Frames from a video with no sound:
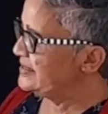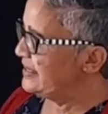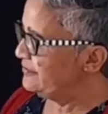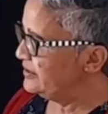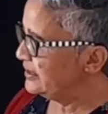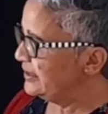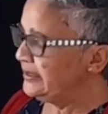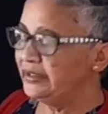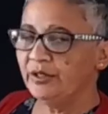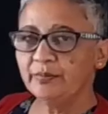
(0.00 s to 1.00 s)

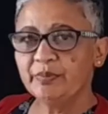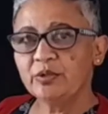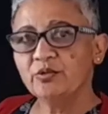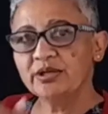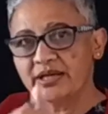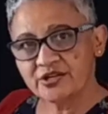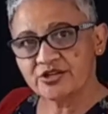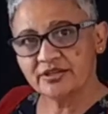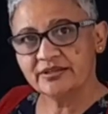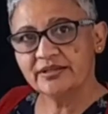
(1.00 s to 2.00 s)
definitely
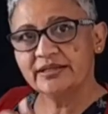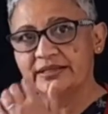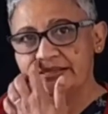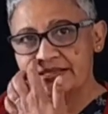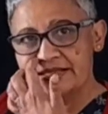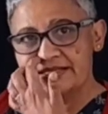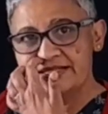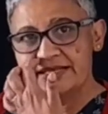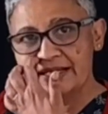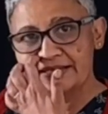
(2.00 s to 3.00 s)
progression in
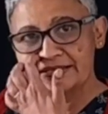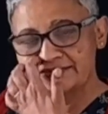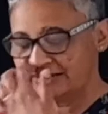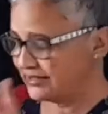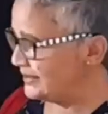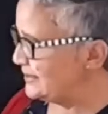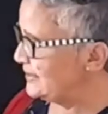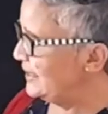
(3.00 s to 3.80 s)
these activities